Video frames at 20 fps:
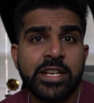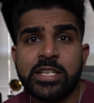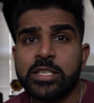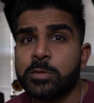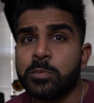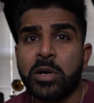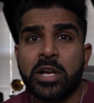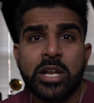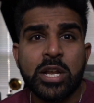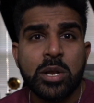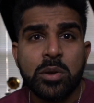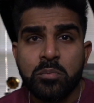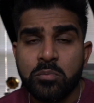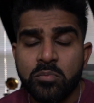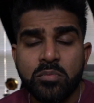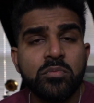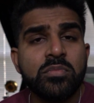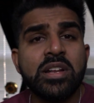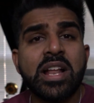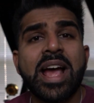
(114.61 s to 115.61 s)
but
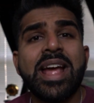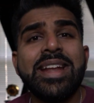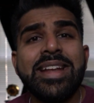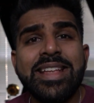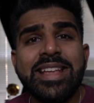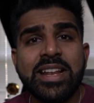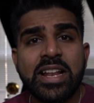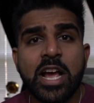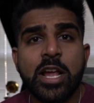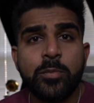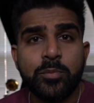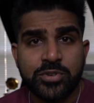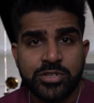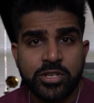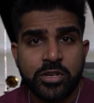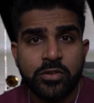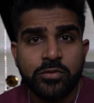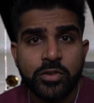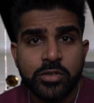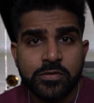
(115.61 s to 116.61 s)

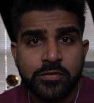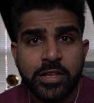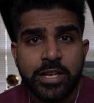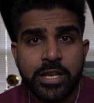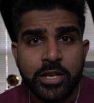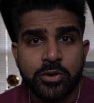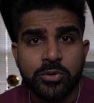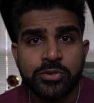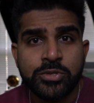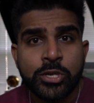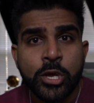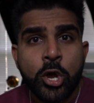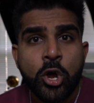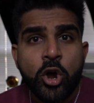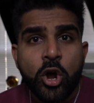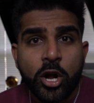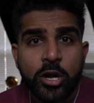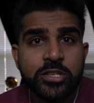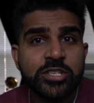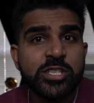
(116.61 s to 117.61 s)
99% of those videos
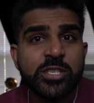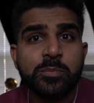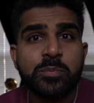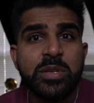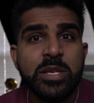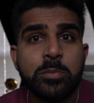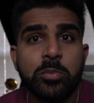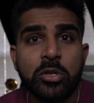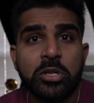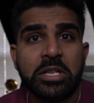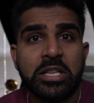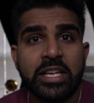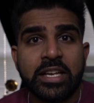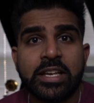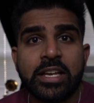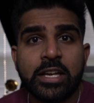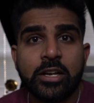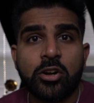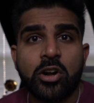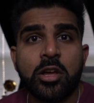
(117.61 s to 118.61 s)
are just people
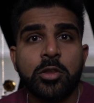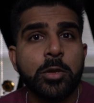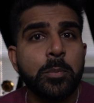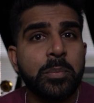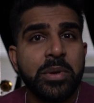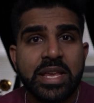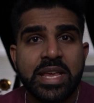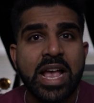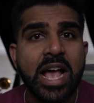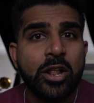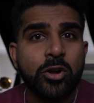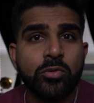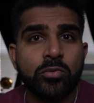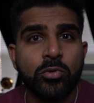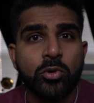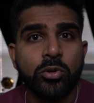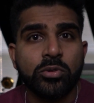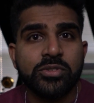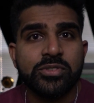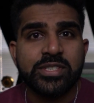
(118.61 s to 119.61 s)
clicking around the piano
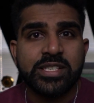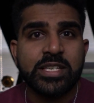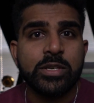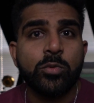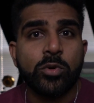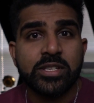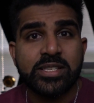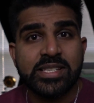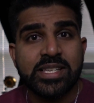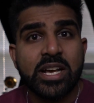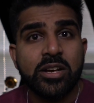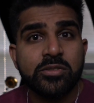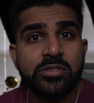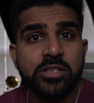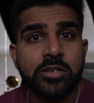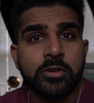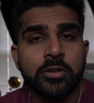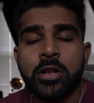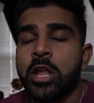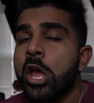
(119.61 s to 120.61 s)
roll to see what
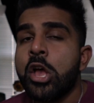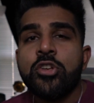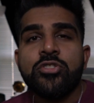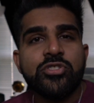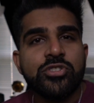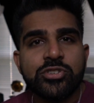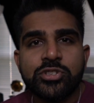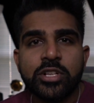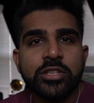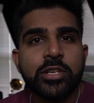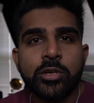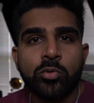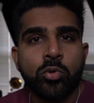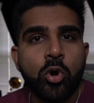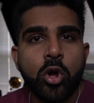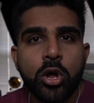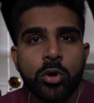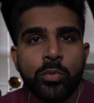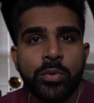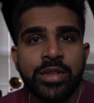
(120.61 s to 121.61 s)
sounds good. There's nothing
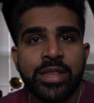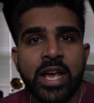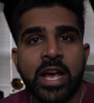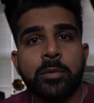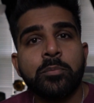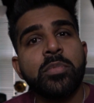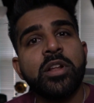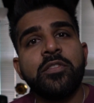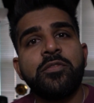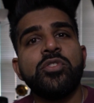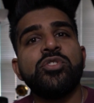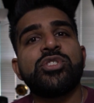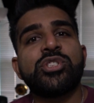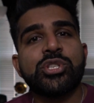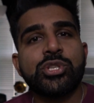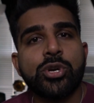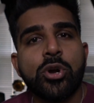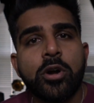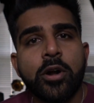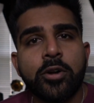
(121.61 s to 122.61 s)
wrong with that, but if you
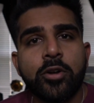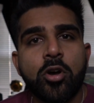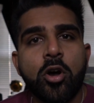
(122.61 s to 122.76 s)
start